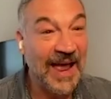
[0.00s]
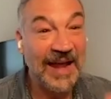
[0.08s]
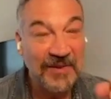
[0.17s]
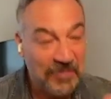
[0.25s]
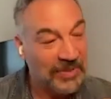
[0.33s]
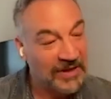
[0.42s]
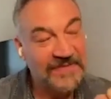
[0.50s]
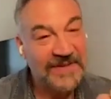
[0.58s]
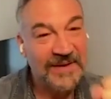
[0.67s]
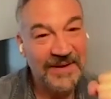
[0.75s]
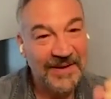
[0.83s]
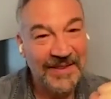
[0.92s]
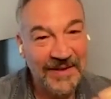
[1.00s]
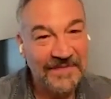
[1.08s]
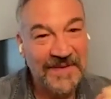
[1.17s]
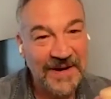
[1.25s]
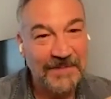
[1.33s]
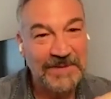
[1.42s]
And he
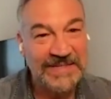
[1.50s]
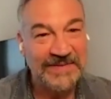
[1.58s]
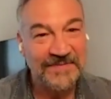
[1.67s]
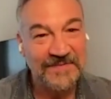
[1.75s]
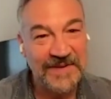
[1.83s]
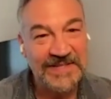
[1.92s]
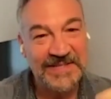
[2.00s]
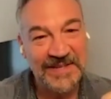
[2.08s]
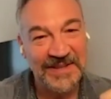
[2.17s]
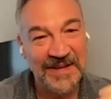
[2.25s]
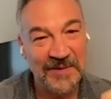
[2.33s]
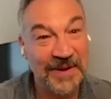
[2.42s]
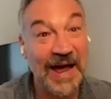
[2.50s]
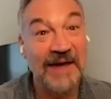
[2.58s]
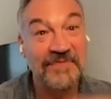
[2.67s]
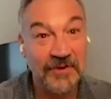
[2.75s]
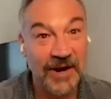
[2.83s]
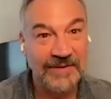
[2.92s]
lifted up his fist a little bit
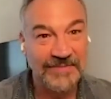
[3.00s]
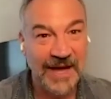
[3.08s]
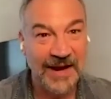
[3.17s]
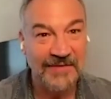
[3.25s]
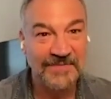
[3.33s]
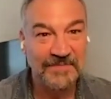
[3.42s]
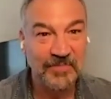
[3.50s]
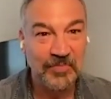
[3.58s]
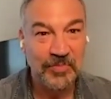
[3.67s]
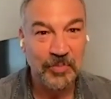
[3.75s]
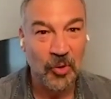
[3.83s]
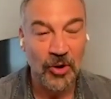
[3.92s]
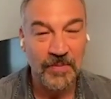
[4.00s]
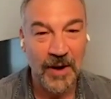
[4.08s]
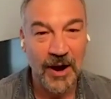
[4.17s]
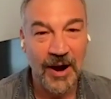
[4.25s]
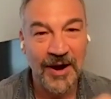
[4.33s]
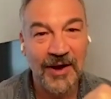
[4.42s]
after I kind of poured
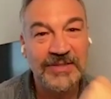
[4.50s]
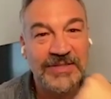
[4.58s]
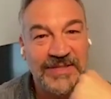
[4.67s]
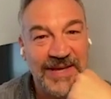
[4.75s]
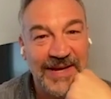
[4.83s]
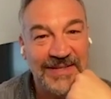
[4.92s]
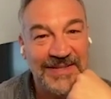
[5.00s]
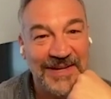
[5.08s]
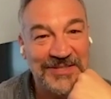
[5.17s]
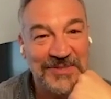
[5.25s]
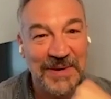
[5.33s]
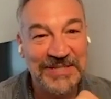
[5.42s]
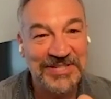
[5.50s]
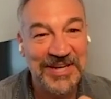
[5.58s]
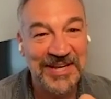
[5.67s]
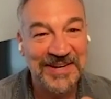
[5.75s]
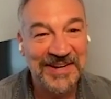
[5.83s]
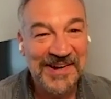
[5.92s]
my heart out and just kind of touched my
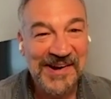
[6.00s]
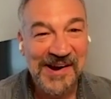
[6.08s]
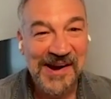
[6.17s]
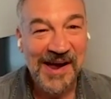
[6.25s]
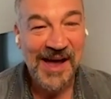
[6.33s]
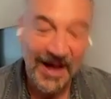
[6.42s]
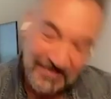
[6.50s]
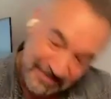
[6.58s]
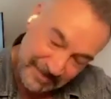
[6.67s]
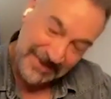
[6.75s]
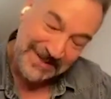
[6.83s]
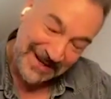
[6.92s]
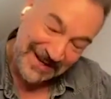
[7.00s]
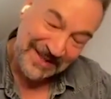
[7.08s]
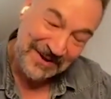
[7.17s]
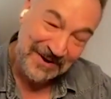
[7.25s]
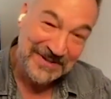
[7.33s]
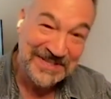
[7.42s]
chin. And I pretended
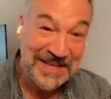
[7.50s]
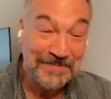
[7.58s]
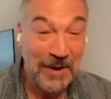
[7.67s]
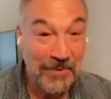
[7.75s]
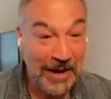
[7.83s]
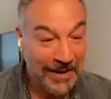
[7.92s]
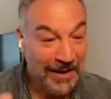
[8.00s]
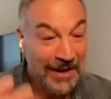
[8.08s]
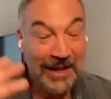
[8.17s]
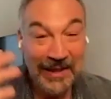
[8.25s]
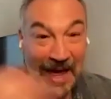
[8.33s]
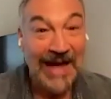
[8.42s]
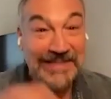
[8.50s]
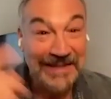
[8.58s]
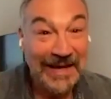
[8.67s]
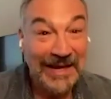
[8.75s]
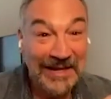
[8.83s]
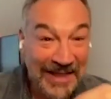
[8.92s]
to go to sleep. I went,
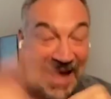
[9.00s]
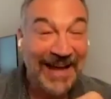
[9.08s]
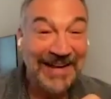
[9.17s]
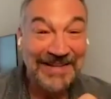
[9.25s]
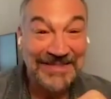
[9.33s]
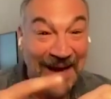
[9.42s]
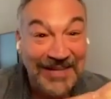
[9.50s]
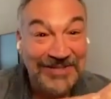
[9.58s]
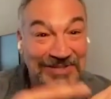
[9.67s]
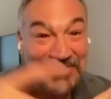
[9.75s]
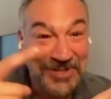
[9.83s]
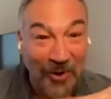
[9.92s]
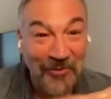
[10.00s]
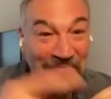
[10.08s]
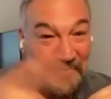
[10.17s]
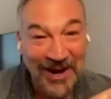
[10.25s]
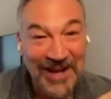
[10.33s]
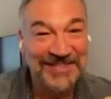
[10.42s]
that touched Joe
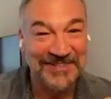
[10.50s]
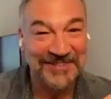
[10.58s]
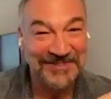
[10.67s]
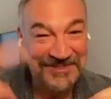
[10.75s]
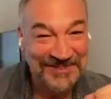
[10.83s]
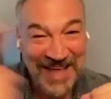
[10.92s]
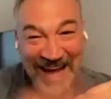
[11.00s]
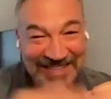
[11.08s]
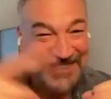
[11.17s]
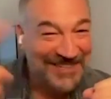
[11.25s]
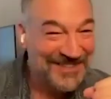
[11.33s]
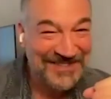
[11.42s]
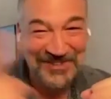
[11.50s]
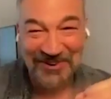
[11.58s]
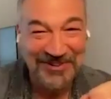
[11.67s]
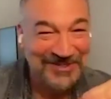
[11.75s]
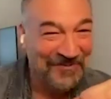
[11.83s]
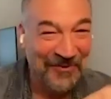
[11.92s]
Frazier. That just
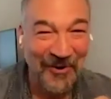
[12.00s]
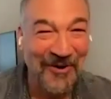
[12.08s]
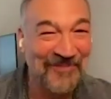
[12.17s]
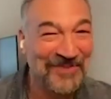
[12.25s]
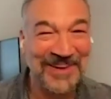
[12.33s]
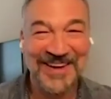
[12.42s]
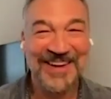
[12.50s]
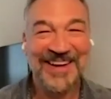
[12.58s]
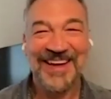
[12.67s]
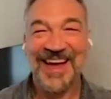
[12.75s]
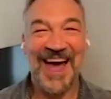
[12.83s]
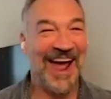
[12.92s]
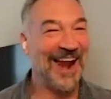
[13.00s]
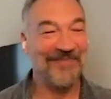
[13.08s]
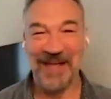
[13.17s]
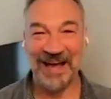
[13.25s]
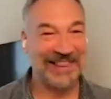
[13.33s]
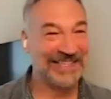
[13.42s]
George Foreman. And
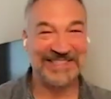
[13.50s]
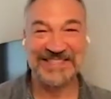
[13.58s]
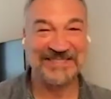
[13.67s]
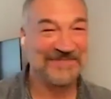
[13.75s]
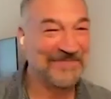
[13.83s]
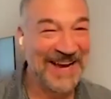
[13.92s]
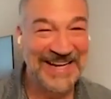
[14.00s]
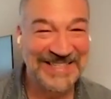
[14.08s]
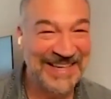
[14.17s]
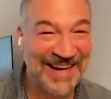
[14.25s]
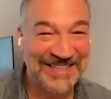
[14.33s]
I'm like, this is amazing.